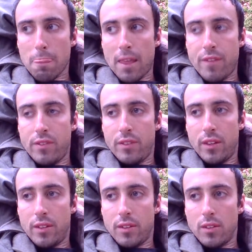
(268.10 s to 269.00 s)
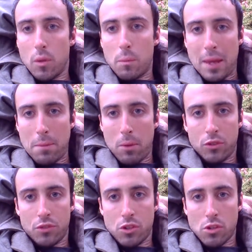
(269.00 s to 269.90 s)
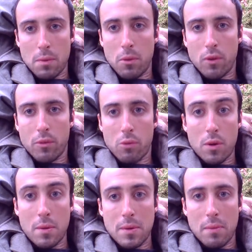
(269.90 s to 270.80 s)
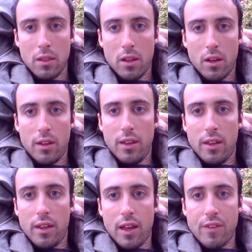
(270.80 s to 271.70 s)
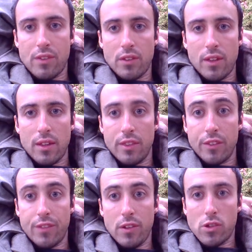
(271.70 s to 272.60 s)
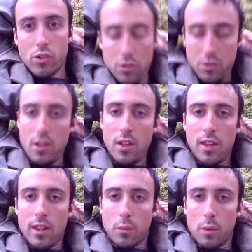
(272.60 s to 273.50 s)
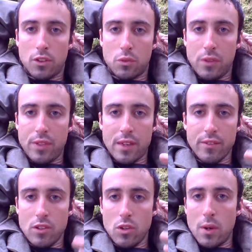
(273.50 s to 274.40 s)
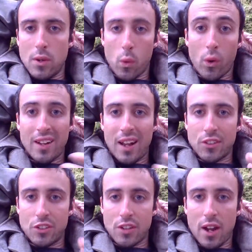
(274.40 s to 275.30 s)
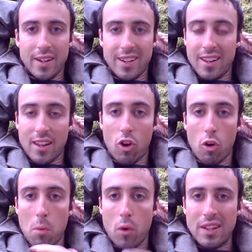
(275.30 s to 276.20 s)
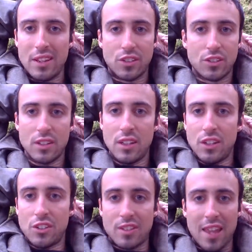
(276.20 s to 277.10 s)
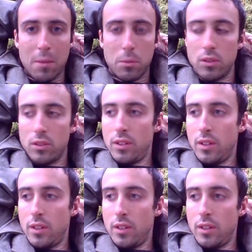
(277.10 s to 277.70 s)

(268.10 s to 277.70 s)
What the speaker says: I feel that pickup artistry should be prohibited by law. I feel that in the future, once we think of a new way to organize society in a harmonious, stable